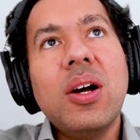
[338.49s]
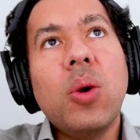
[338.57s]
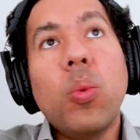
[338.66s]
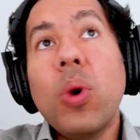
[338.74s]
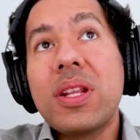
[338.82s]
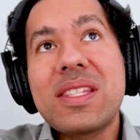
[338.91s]

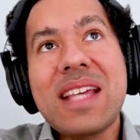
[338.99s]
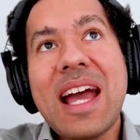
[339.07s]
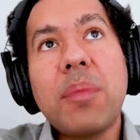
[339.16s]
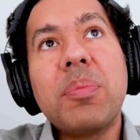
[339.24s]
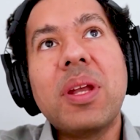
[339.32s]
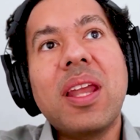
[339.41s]
of what's
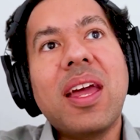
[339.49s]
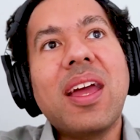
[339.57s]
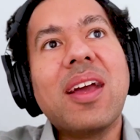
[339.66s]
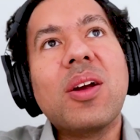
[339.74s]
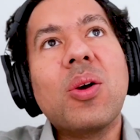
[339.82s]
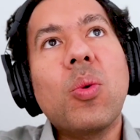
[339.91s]

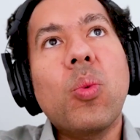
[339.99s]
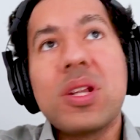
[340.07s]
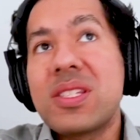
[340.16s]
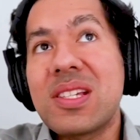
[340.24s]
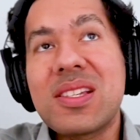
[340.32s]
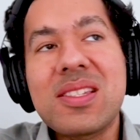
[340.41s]
happening,
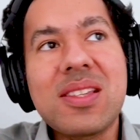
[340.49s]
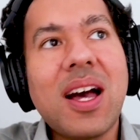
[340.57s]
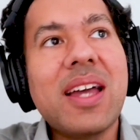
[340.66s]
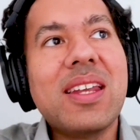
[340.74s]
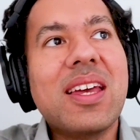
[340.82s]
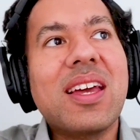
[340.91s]
what's
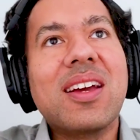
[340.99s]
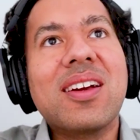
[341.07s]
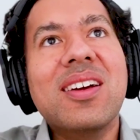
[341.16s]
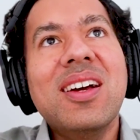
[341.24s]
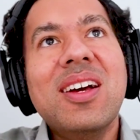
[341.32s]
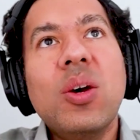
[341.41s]

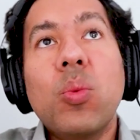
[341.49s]
exciting,